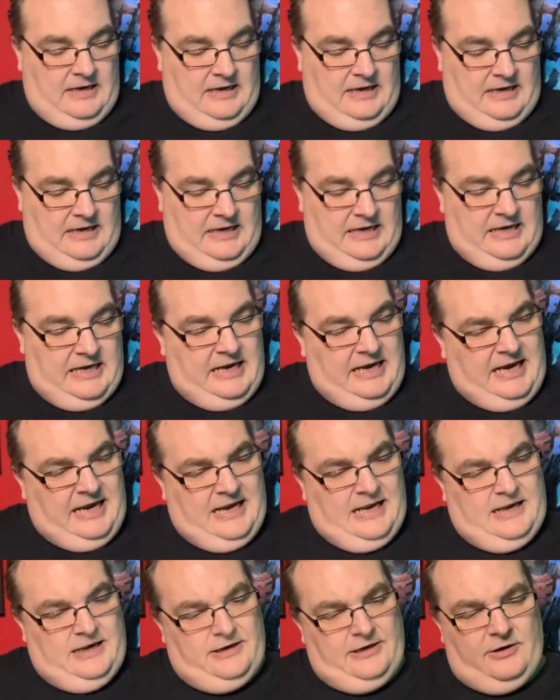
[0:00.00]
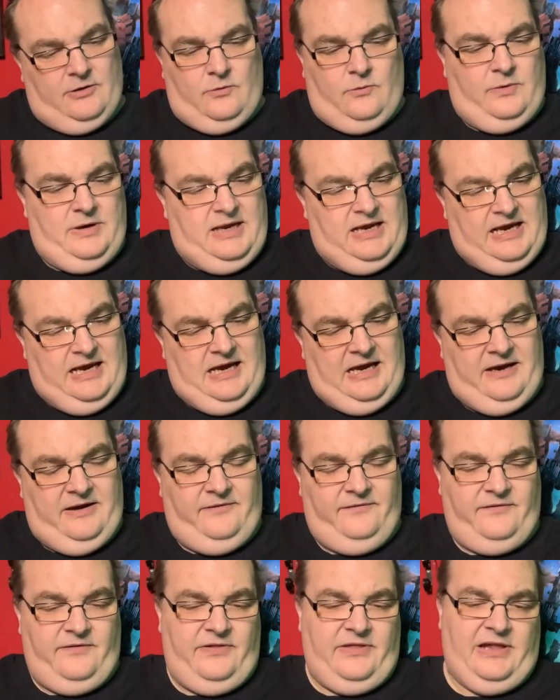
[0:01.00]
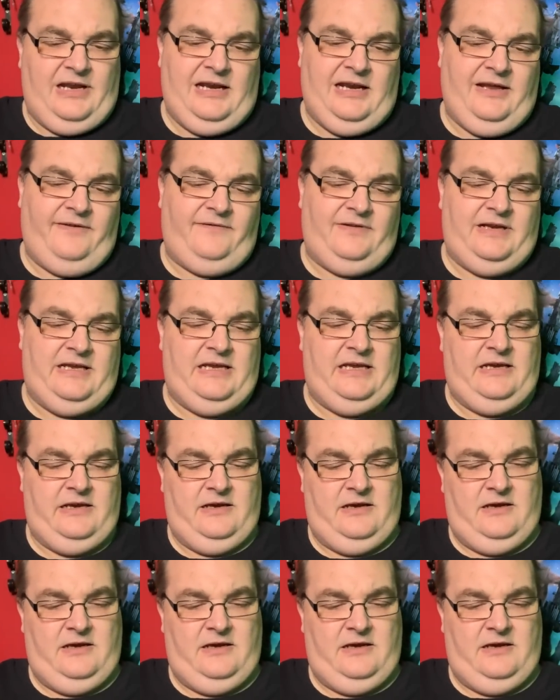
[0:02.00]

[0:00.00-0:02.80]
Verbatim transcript: And now we have the lovely